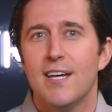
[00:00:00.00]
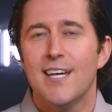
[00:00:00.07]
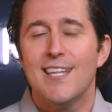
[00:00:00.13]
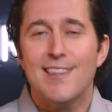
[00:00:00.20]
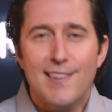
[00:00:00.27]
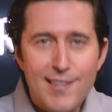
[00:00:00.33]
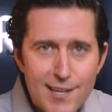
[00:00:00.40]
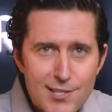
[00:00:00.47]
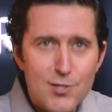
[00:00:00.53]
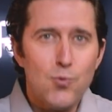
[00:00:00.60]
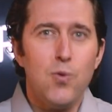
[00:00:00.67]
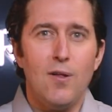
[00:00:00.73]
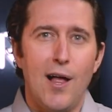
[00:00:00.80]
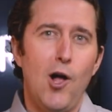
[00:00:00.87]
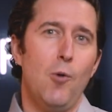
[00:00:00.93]
This
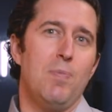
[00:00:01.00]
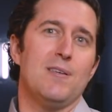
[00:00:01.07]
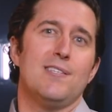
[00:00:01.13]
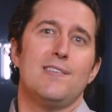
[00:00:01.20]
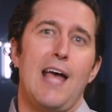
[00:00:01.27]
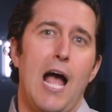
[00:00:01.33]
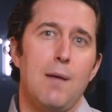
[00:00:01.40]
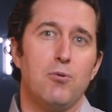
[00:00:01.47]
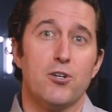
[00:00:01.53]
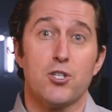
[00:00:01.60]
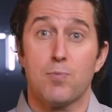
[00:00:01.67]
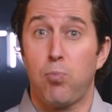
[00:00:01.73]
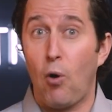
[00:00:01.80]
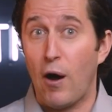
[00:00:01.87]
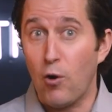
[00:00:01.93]
will help
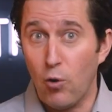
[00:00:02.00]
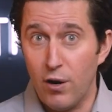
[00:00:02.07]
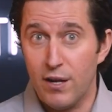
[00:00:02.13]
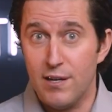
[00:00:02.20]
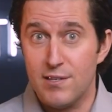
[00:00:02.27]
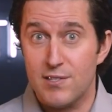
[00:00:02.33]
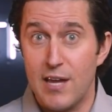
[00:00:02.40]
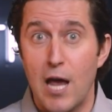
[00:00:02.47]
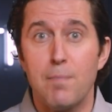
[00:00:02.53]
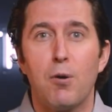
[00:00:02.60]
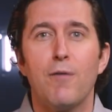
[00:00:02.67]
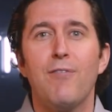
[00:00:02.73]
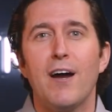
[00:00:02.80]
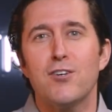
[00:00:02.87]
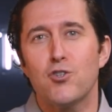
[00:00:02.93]
establish priorities and
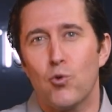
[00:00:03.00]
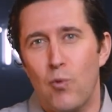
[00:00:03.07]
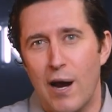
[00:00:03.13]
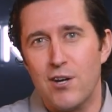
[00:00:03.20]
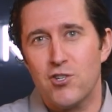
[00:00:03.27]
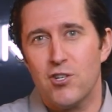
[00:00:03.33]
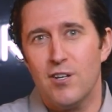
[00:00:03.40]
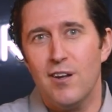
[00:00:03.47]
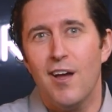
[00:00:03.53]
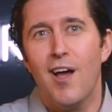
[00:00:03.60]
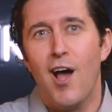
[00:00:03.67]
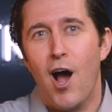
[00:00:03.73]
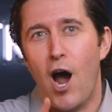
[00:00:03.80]
provide direction